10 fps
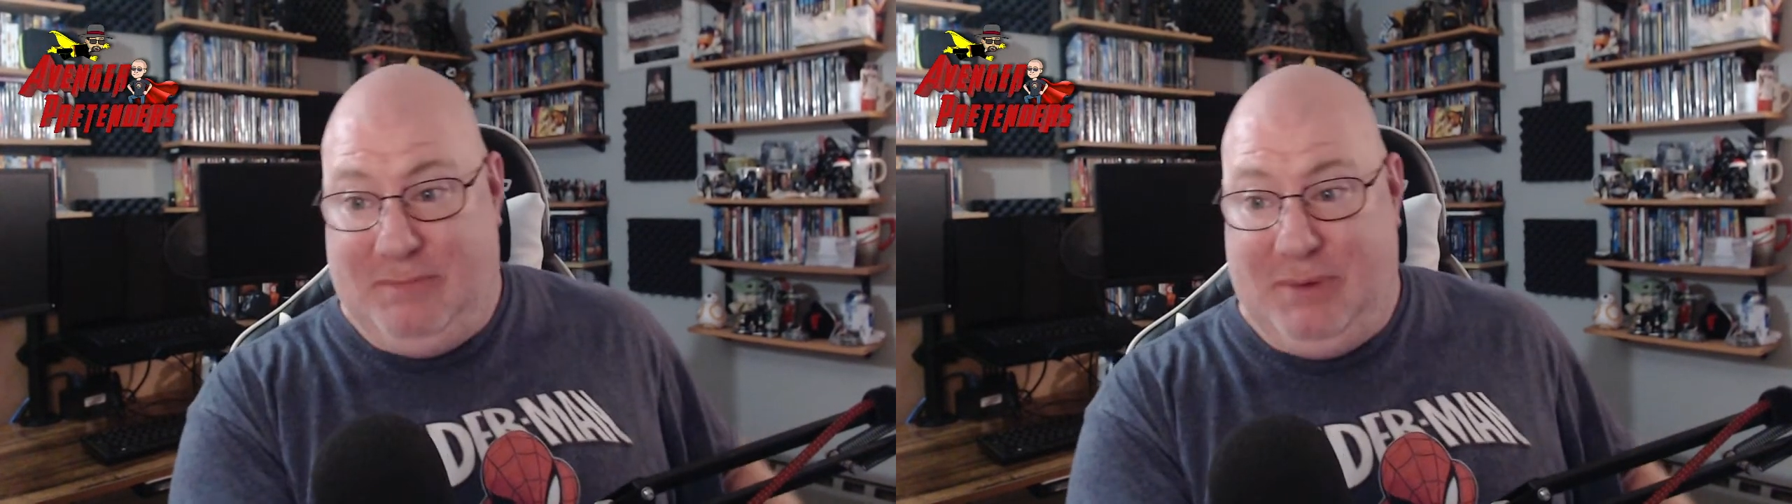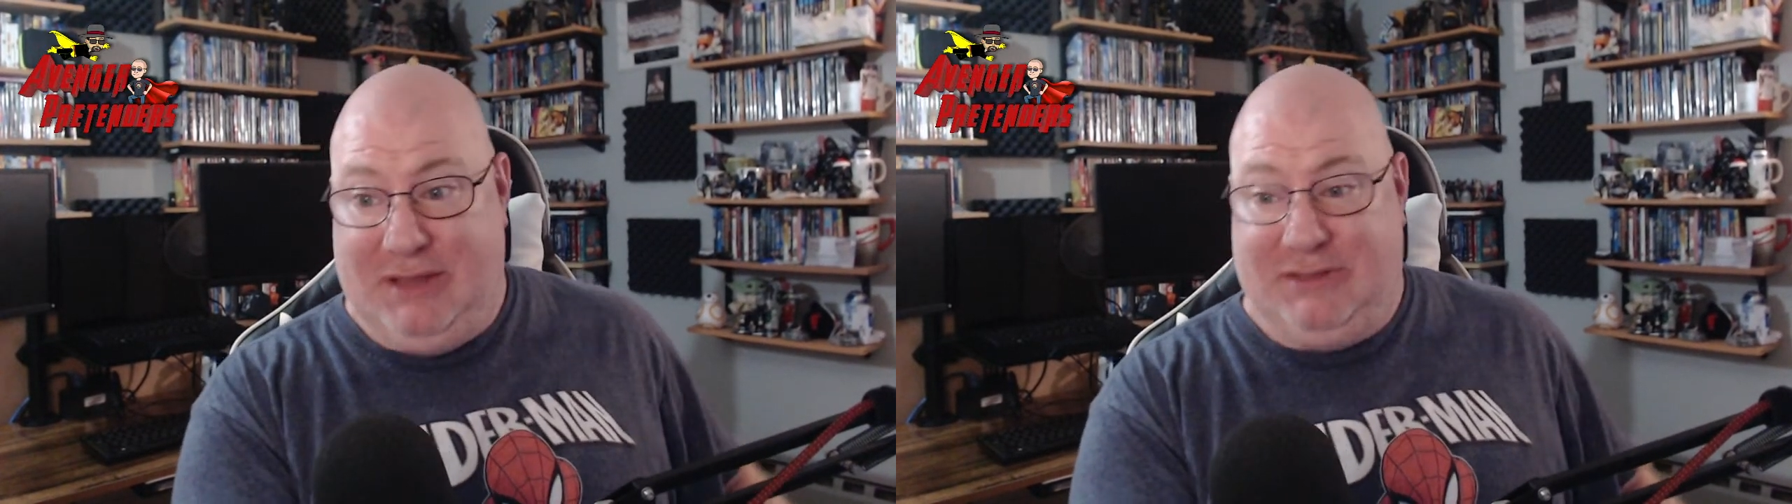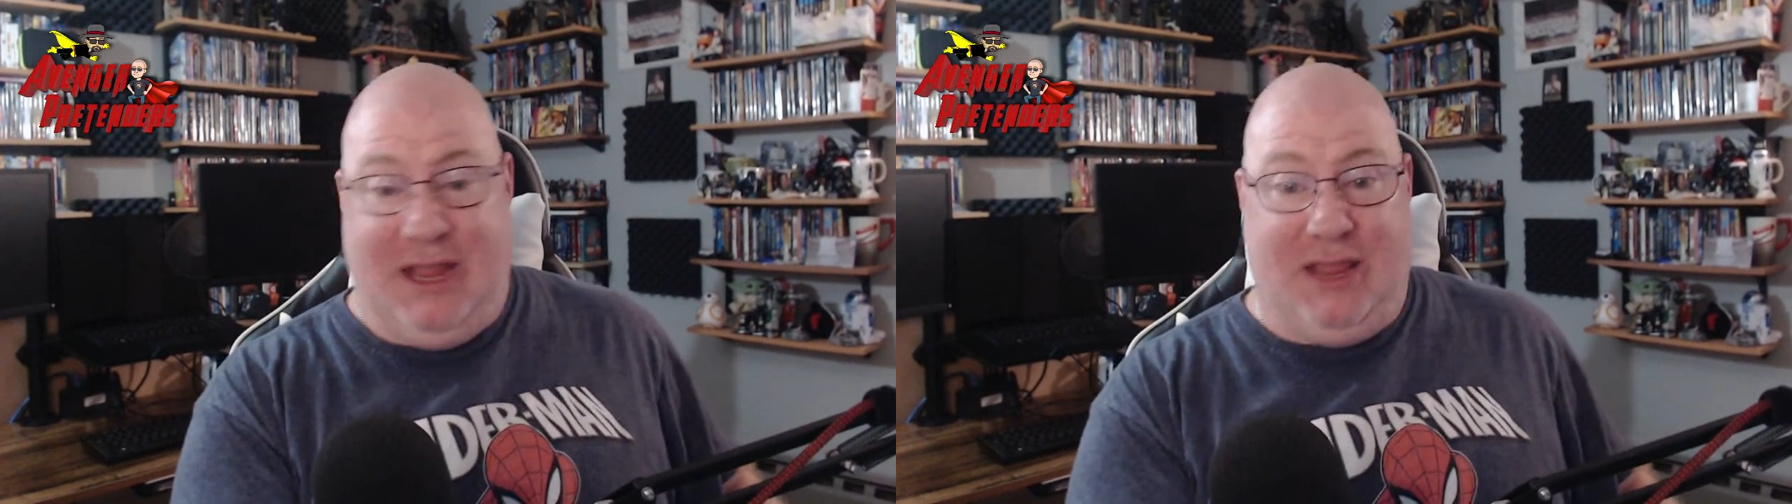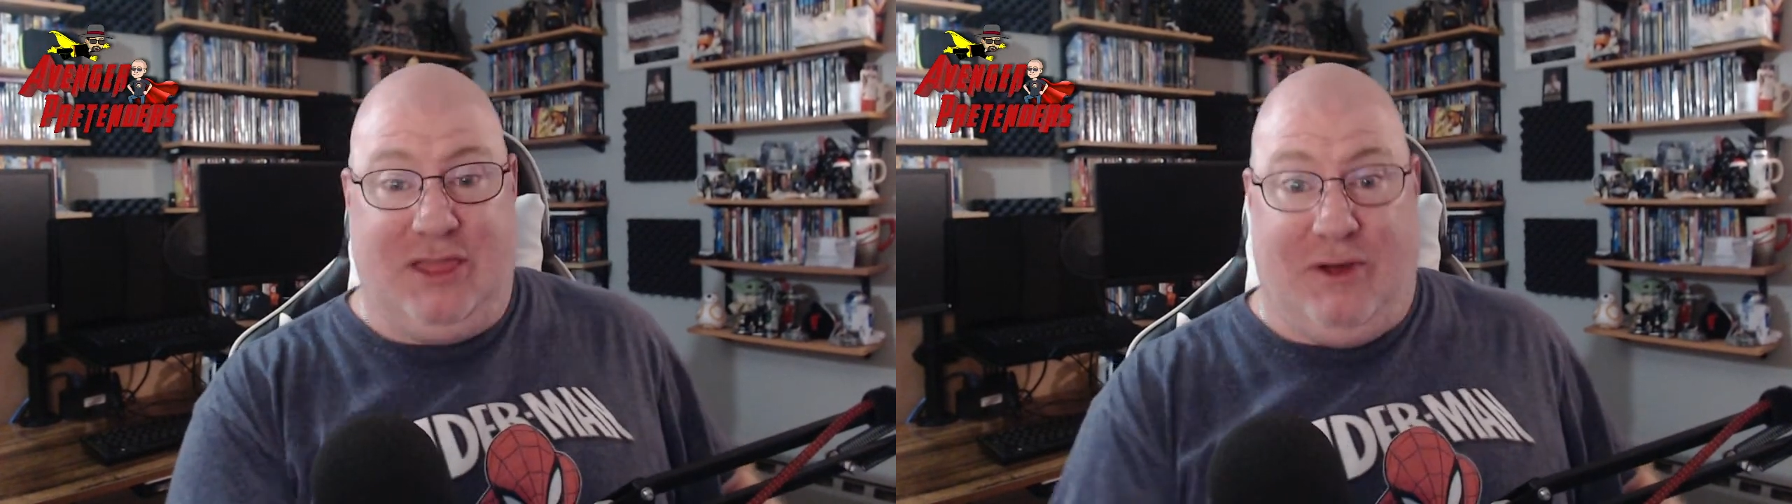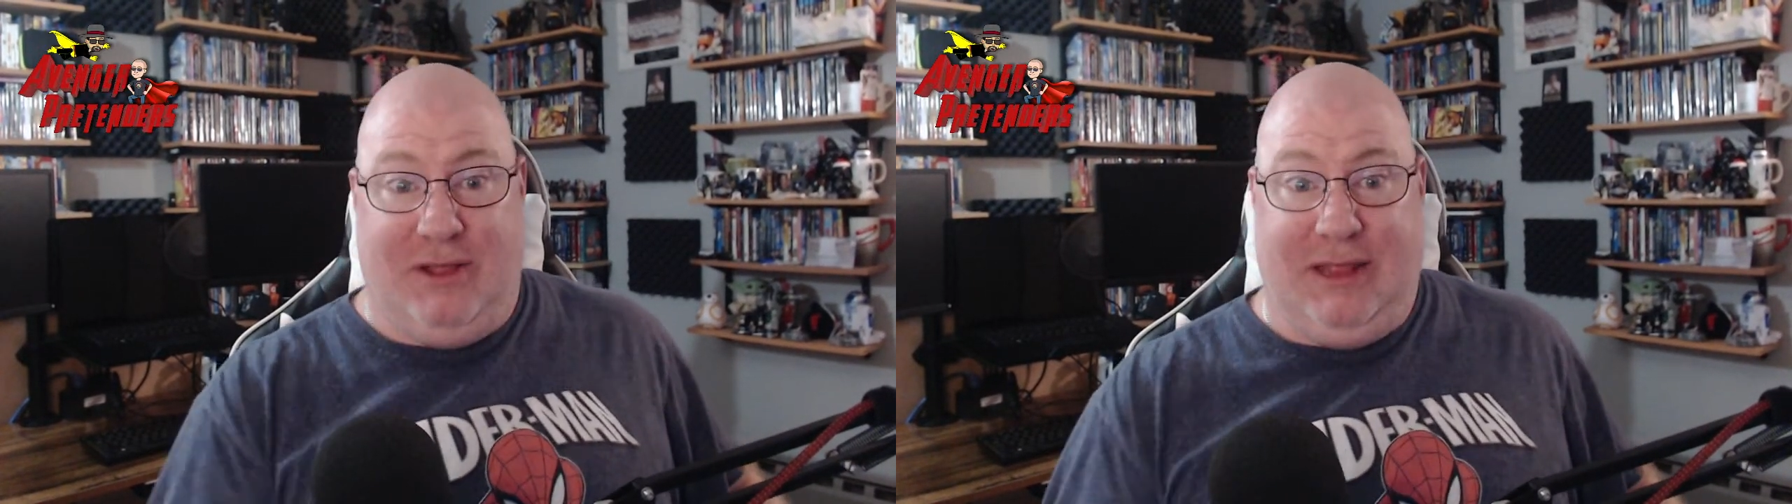because they
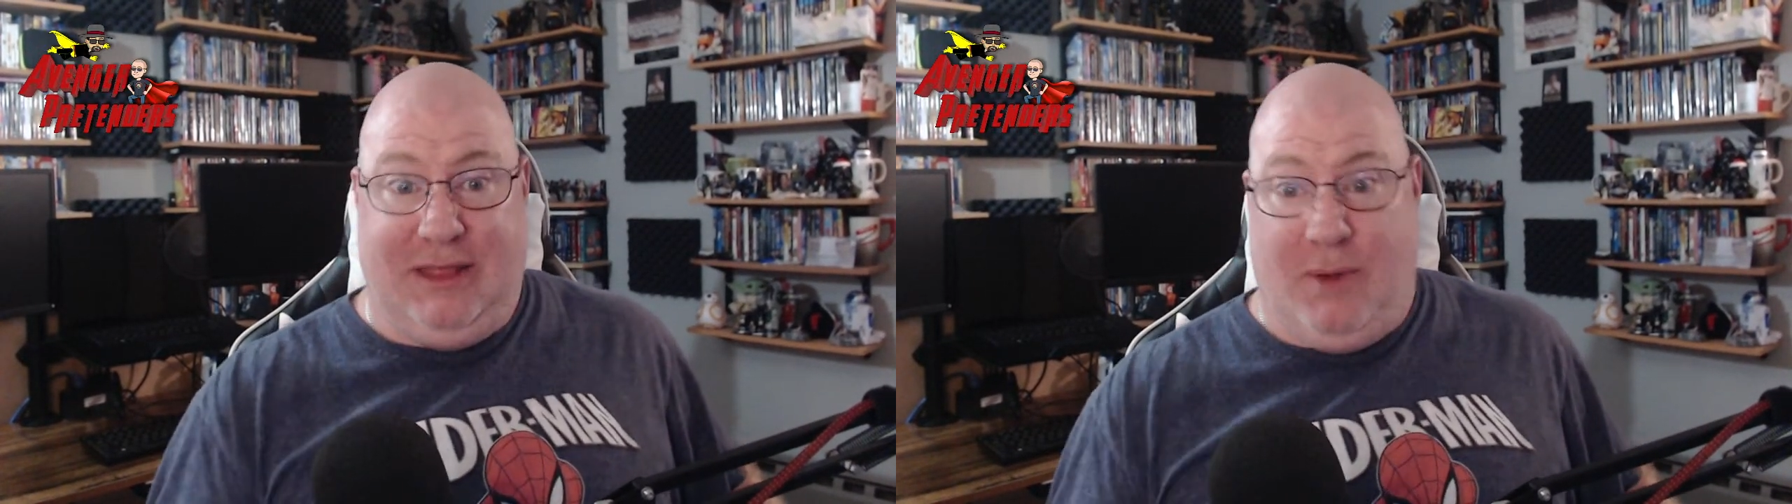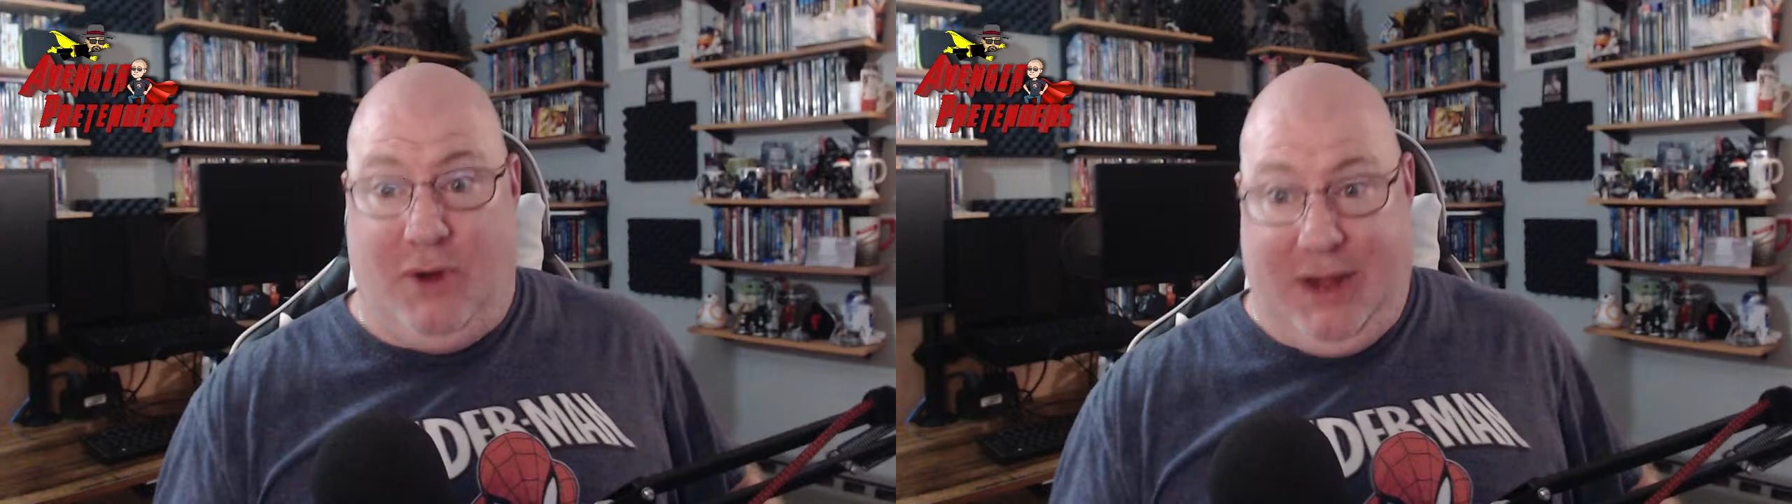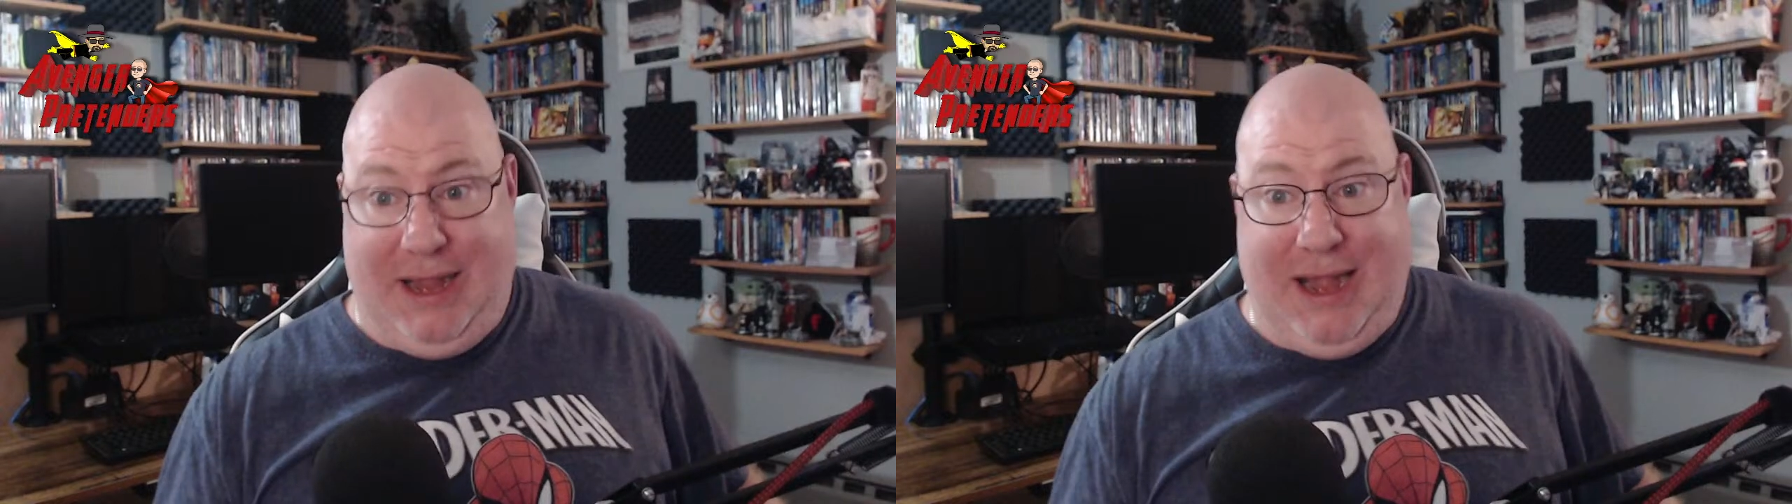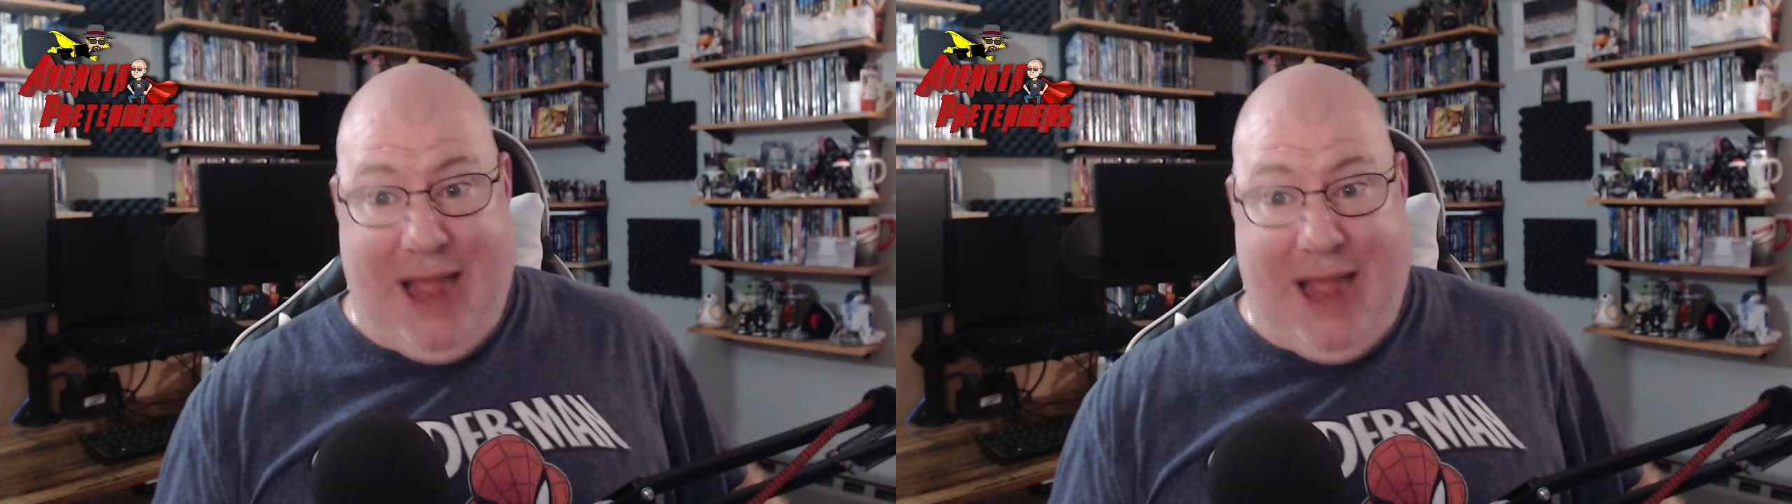thought that they were in an